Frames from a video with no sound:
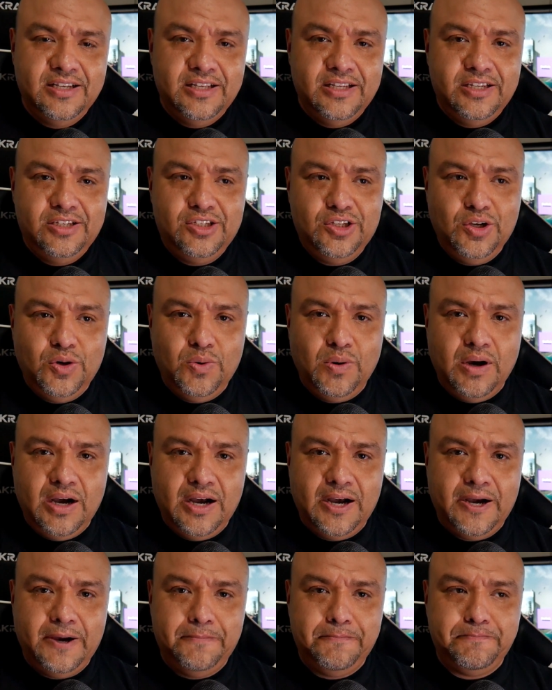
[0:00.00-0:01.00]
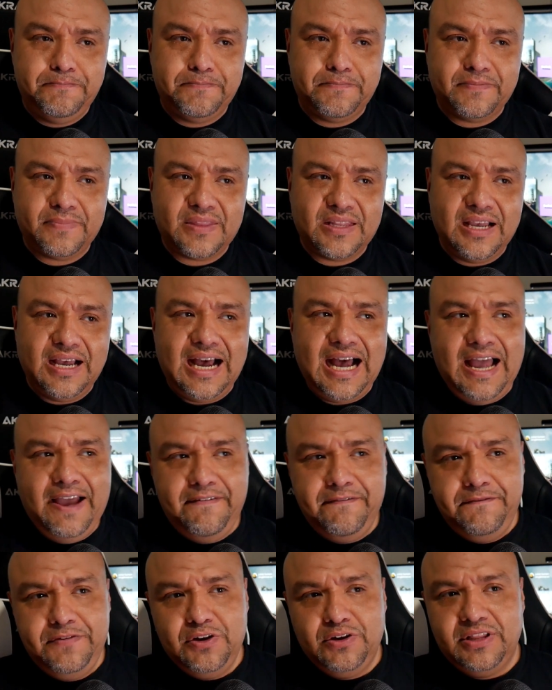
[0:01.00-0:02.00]
So I
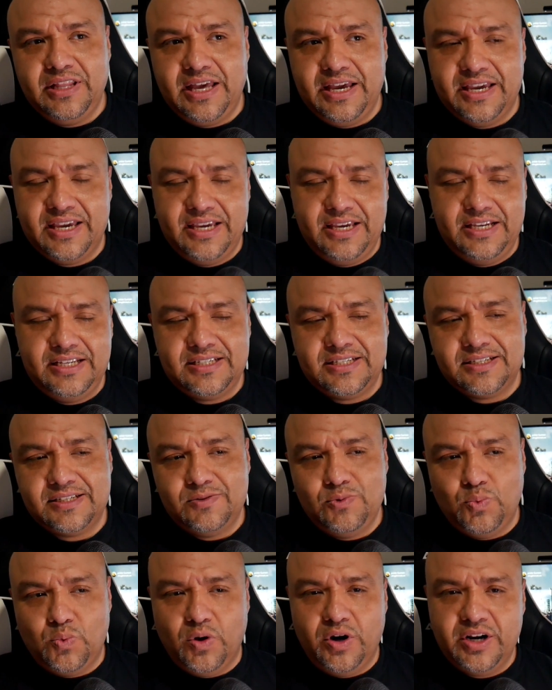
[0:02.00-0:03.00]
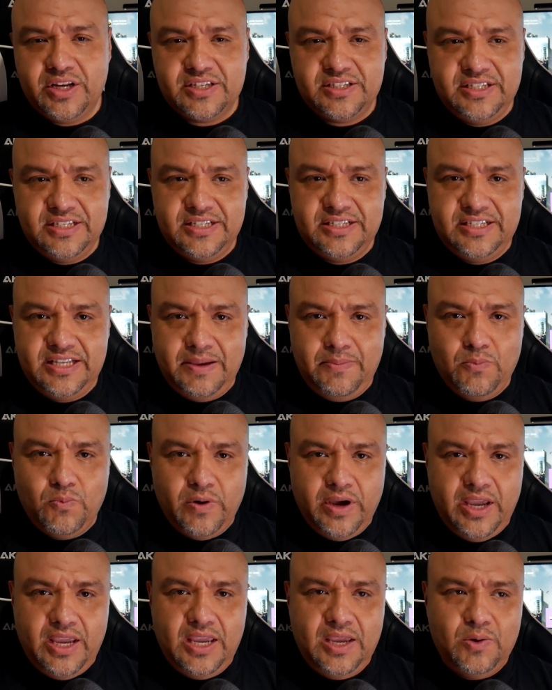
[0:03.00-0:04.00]
feel like it works the same
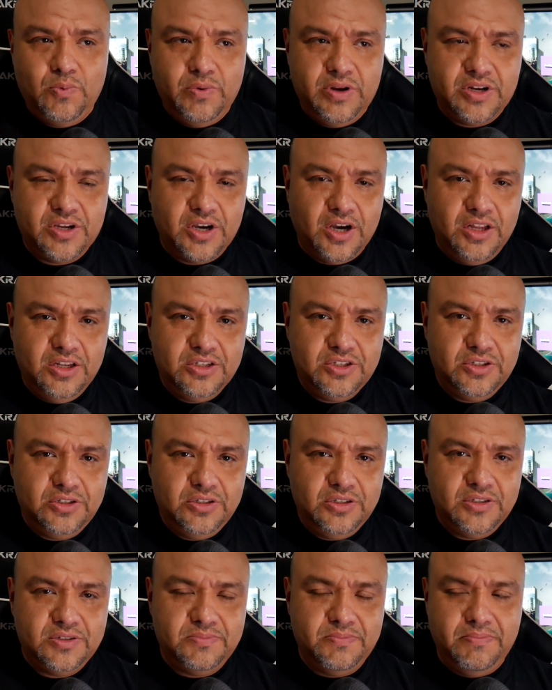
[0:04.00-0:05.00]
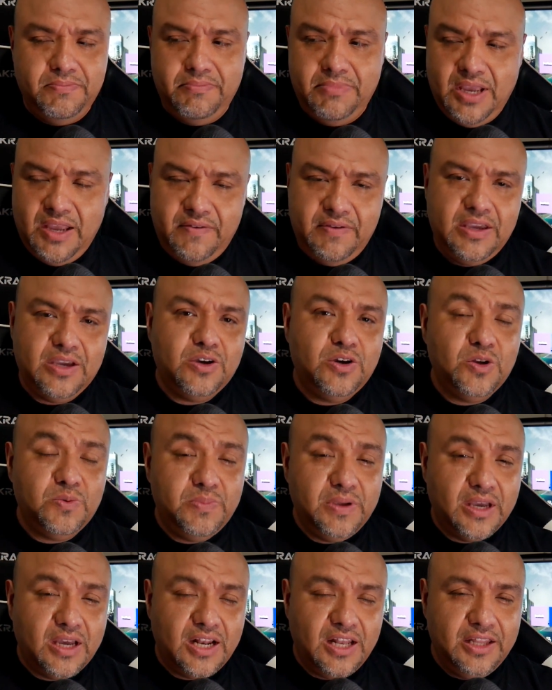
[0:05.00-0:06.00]
way with consoles. Maybe it could
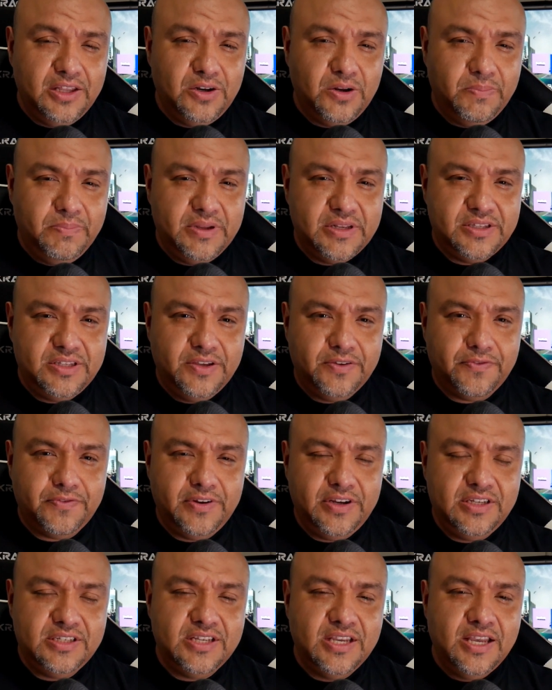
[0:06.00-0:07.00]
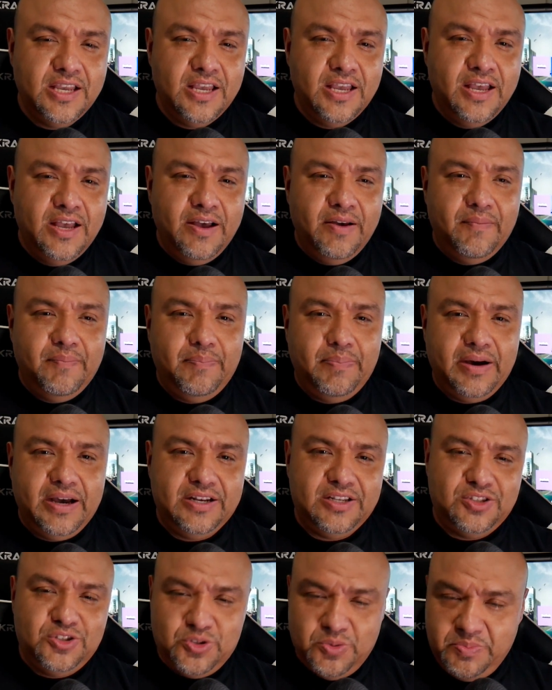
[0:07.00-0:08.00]
be a little bit different,
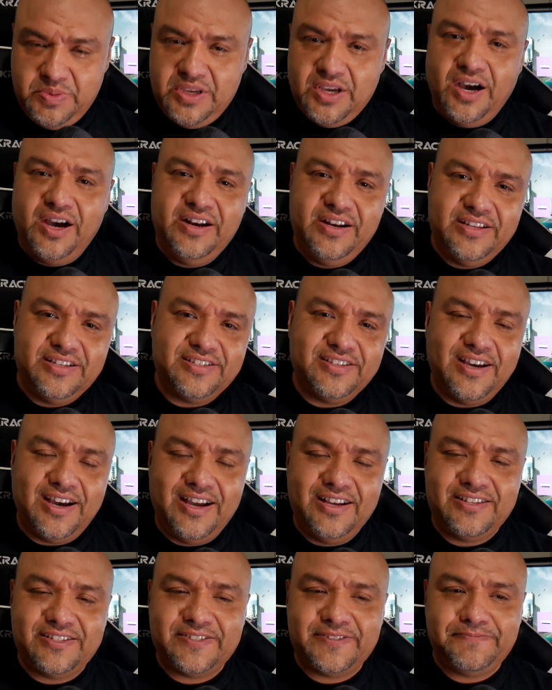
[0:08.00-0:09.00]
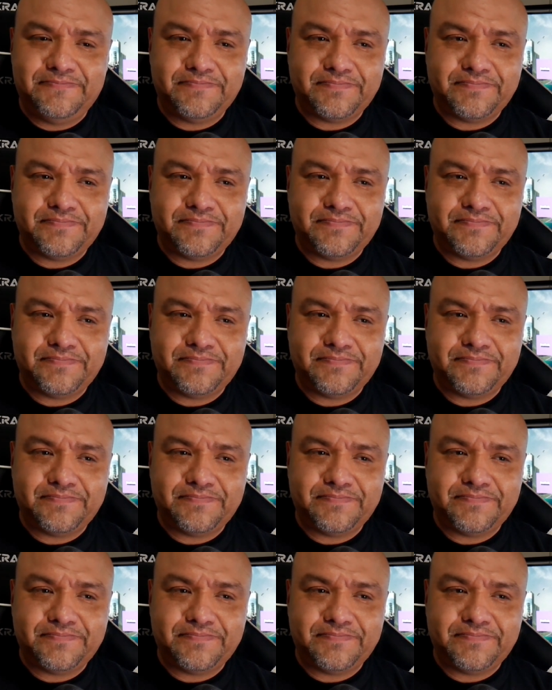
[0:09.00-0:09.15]
but to be honest, guys,